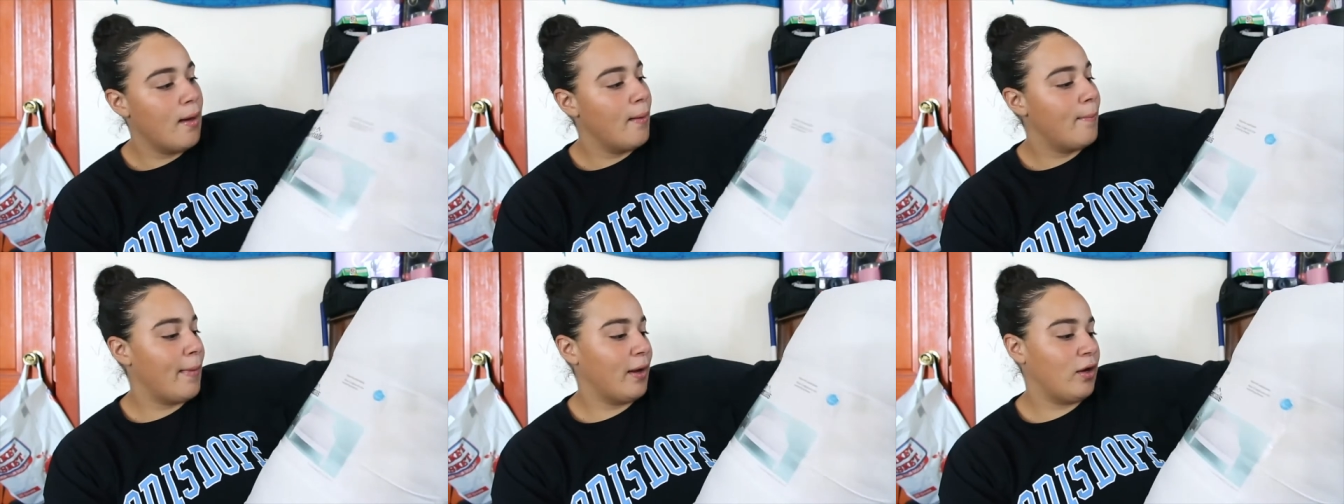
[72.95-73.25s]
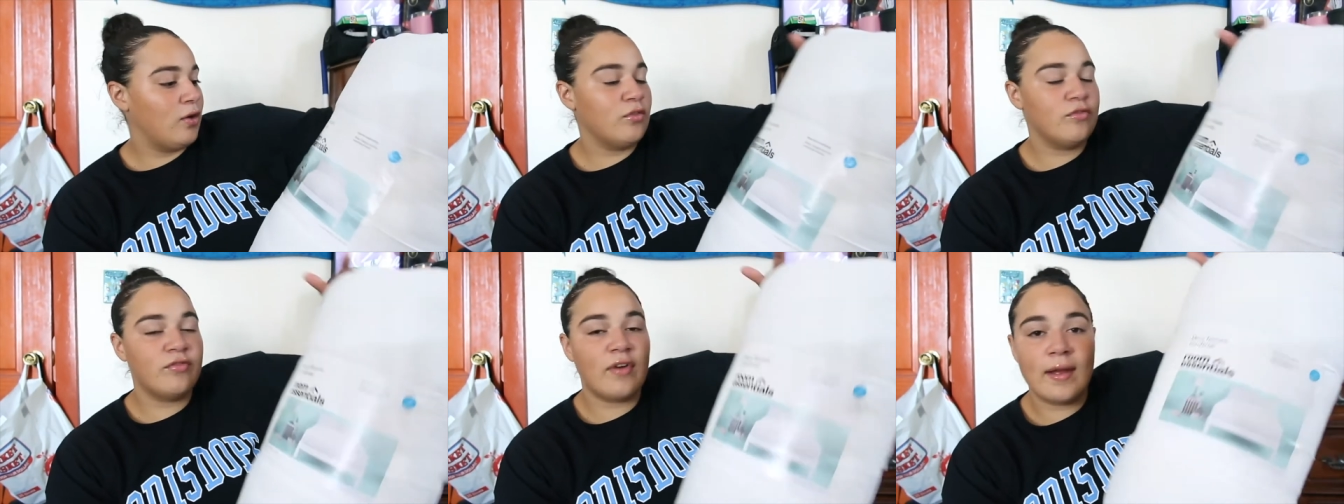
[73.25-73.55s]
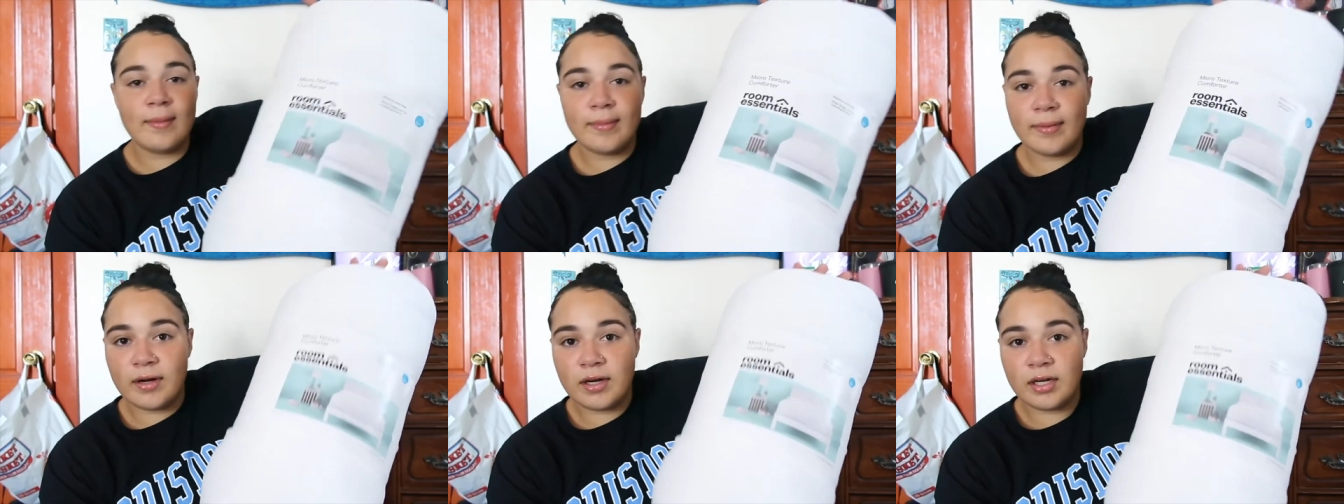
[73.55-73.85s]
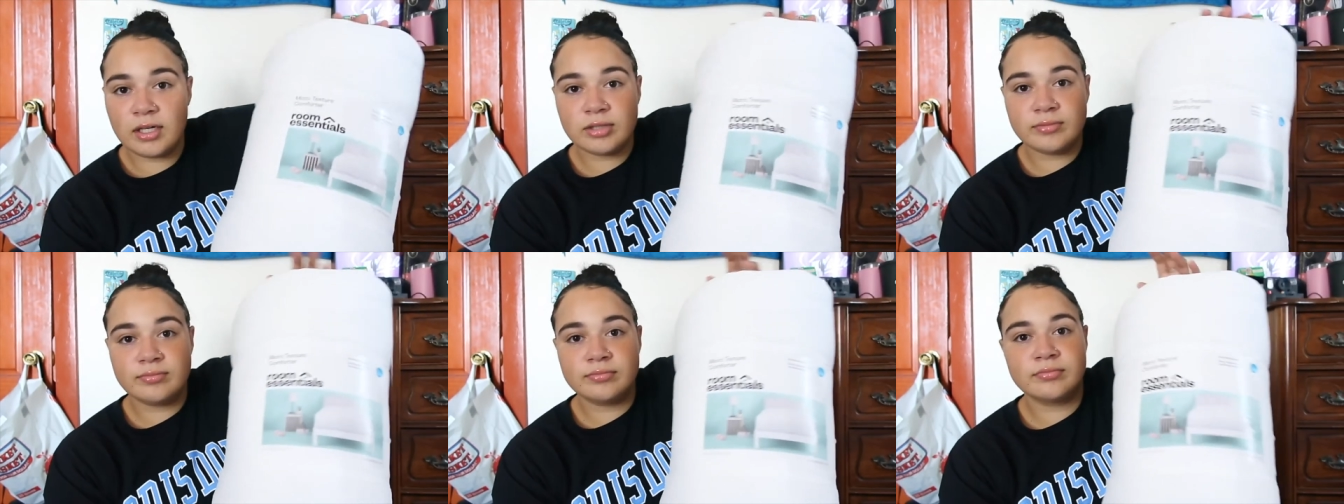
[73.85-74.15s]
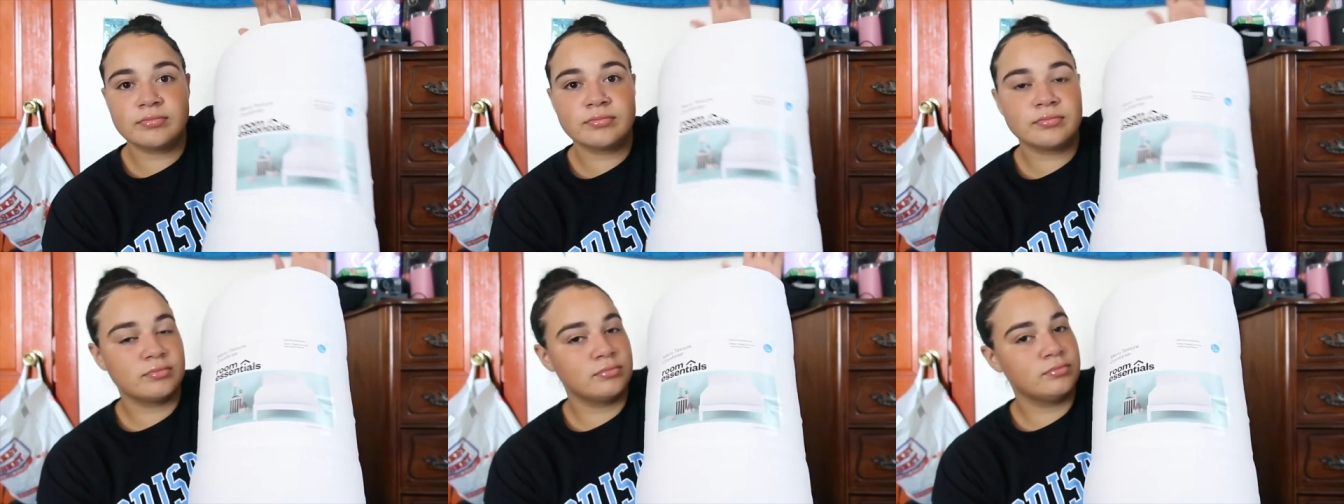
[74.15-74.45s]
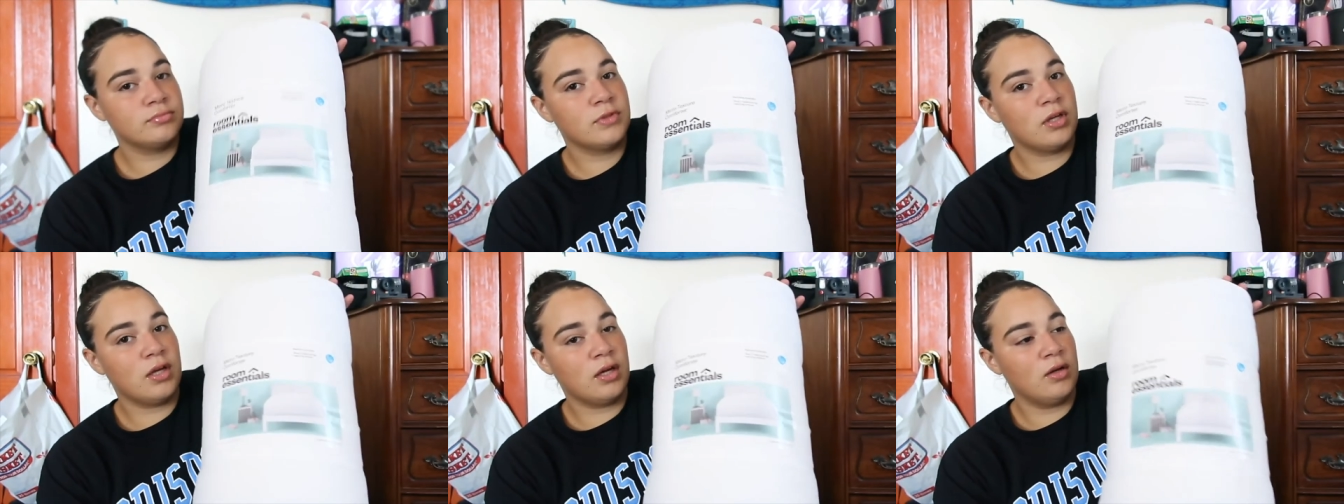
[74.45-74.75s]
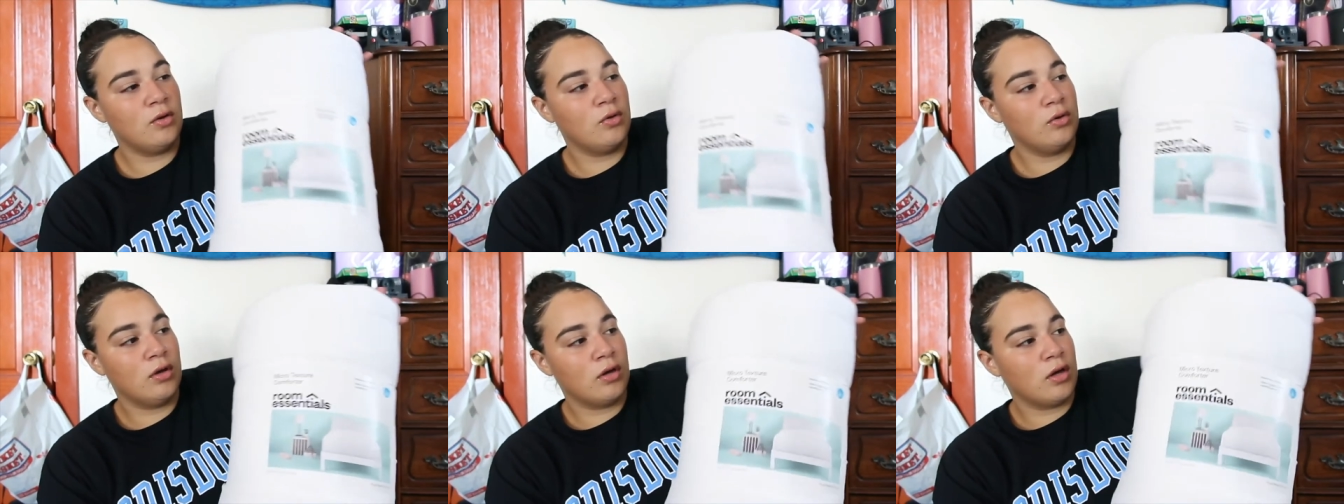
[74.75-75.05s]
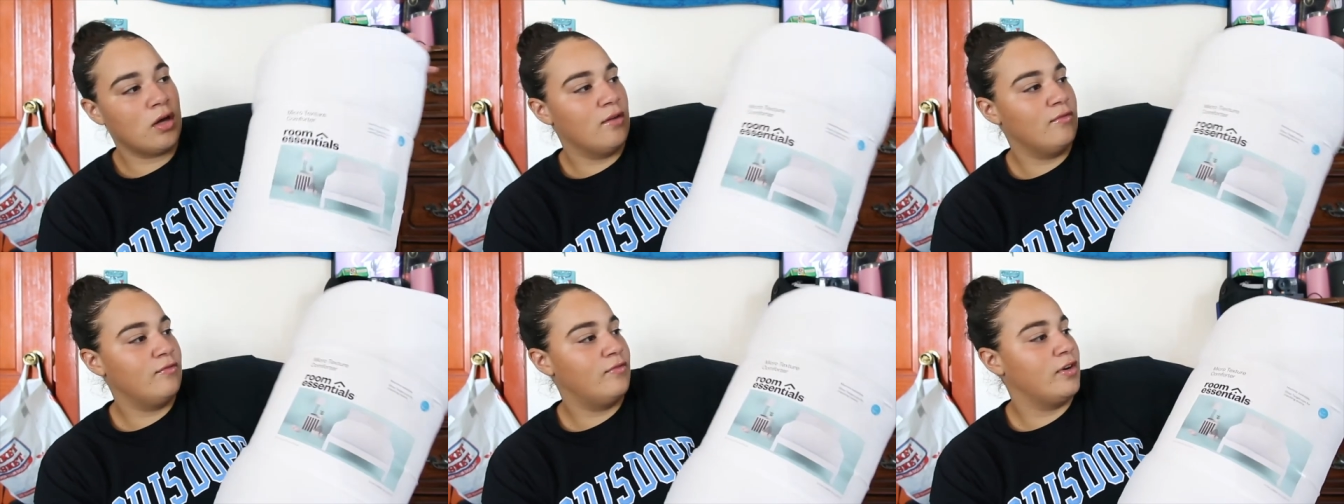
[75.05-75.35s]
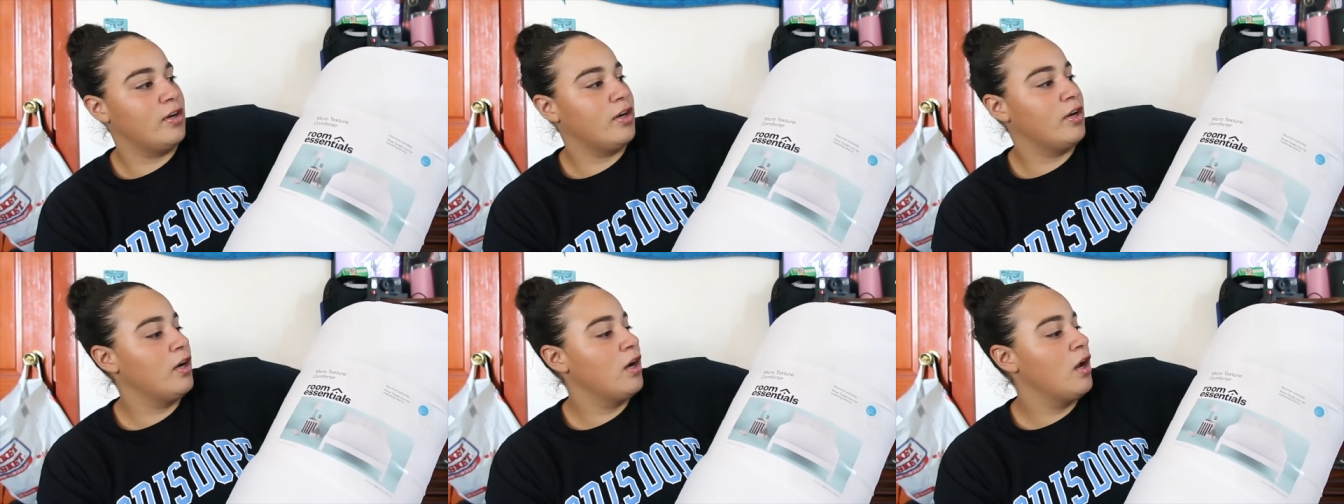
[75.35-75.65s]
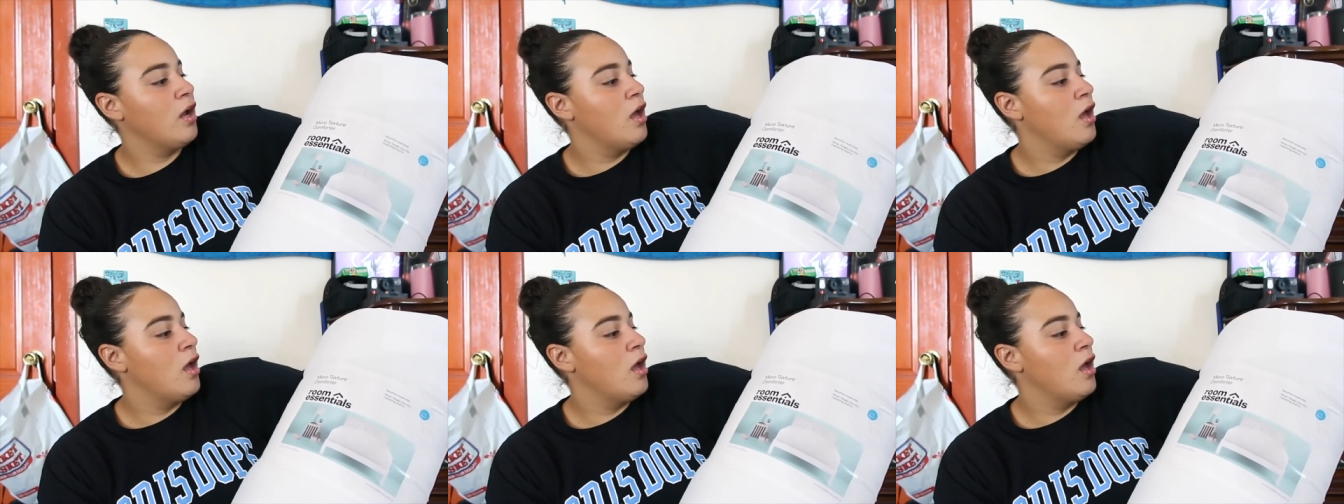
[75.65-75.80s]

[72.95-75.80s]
microfiber comforter